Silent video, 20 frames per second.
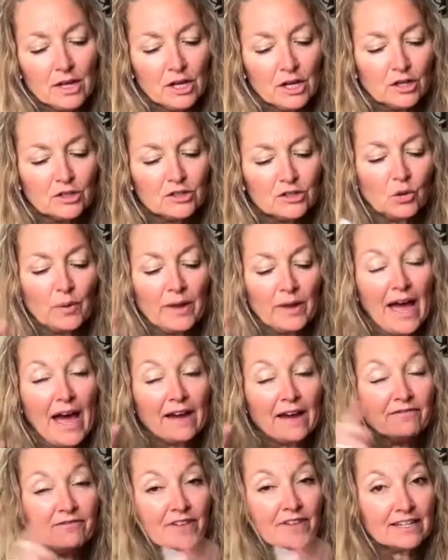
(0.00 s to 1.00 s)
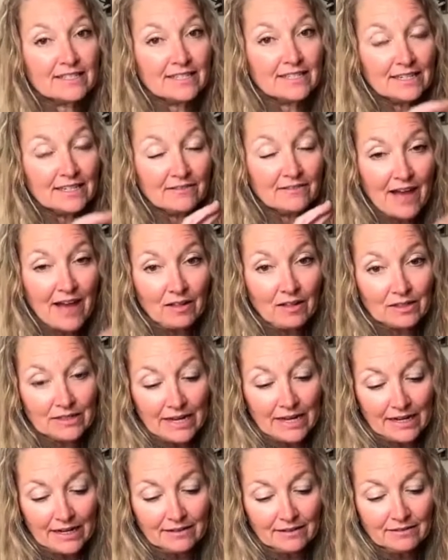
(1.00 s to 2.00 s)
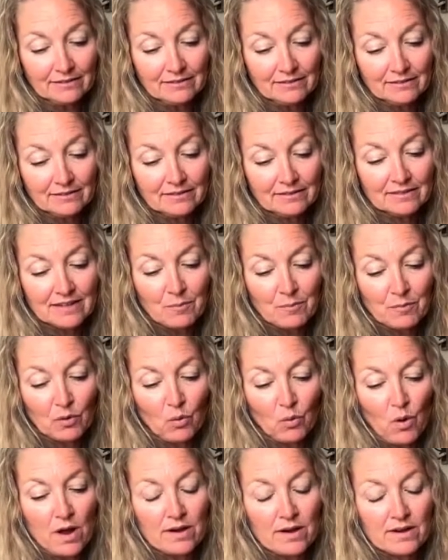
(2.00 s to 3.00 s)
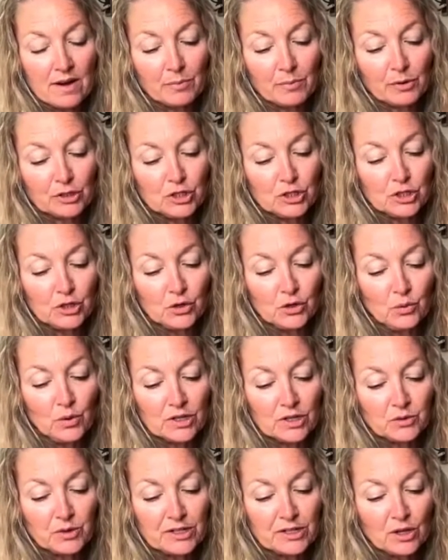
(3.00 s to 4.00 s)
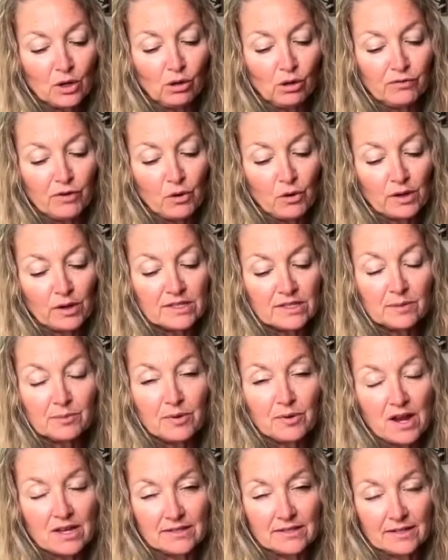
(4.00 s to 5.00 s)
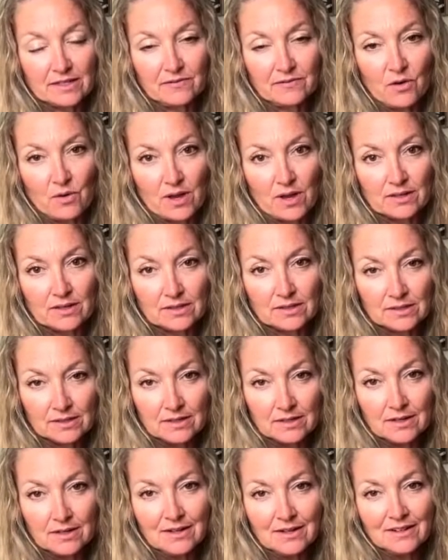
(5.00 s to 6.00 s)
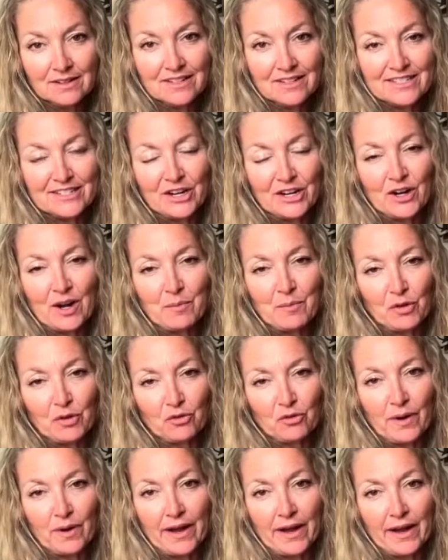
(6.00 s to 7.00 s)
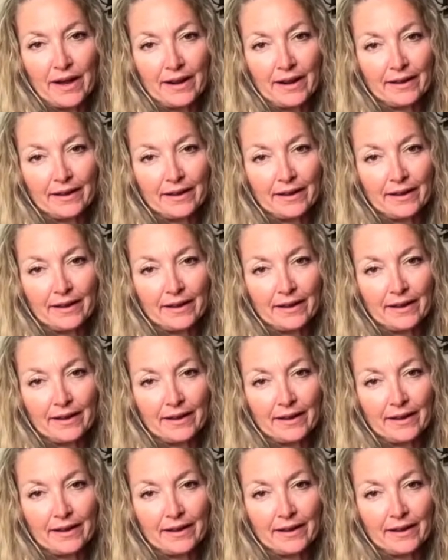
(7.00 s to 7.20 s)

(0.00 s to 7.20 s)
so we had fixing to validating number one number two was result focused to process focus yeah let's hear number three.